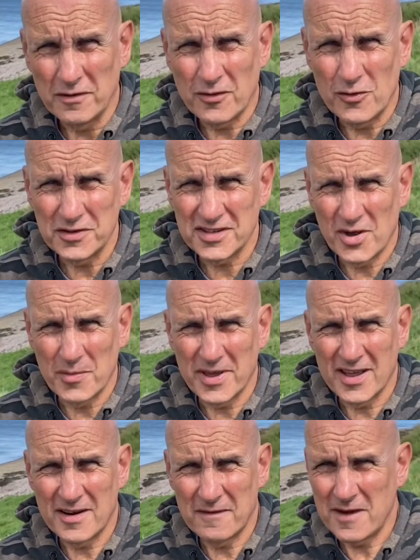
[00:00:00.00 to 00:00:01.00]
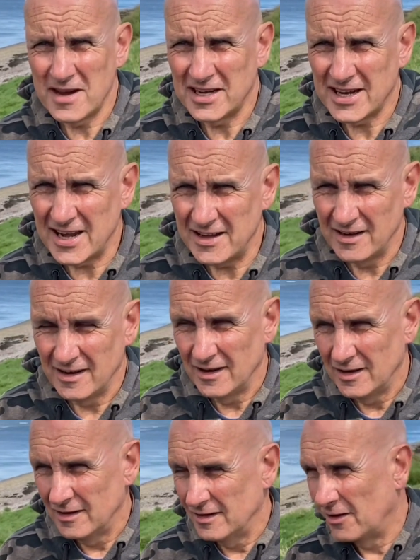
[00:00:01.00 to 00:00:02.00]
folks, up here at Ferryden
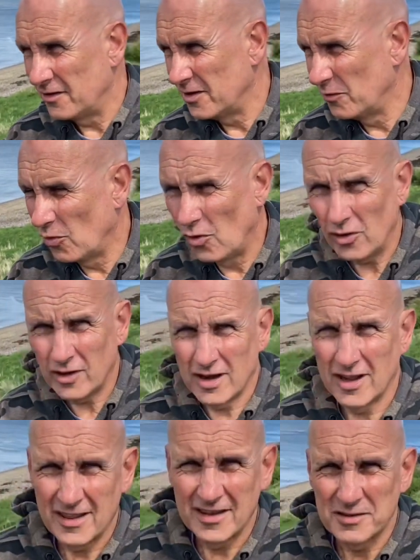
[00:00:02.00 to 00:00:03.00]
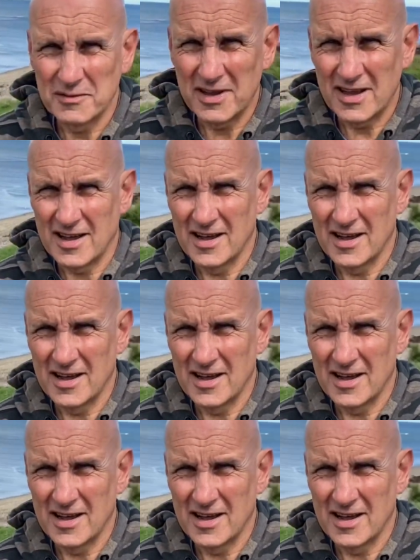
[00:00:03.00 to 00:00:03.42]
on the walk. There's a wee